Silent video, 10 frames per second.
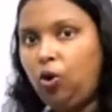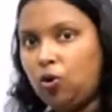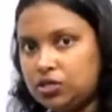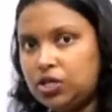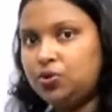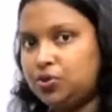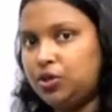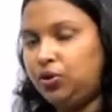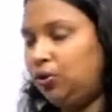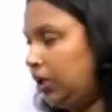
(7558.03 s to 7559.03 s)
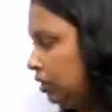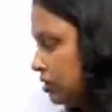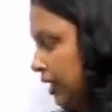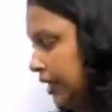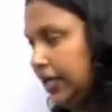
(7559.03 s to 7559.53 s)
closer to 0,
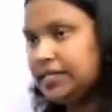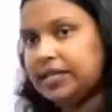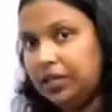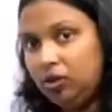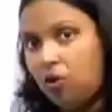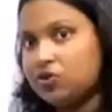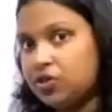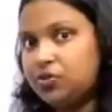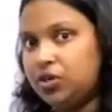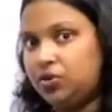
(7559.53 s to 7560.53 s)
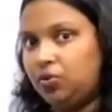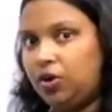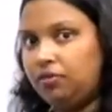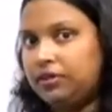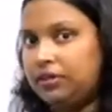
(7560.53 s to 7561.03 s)
sin x getting closer to 0
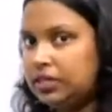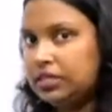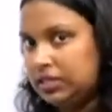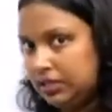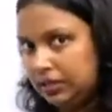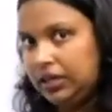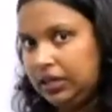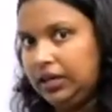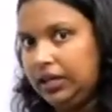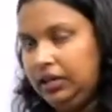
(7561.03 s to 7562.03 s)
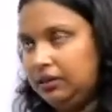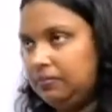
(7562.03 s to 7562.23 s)
now. Clear?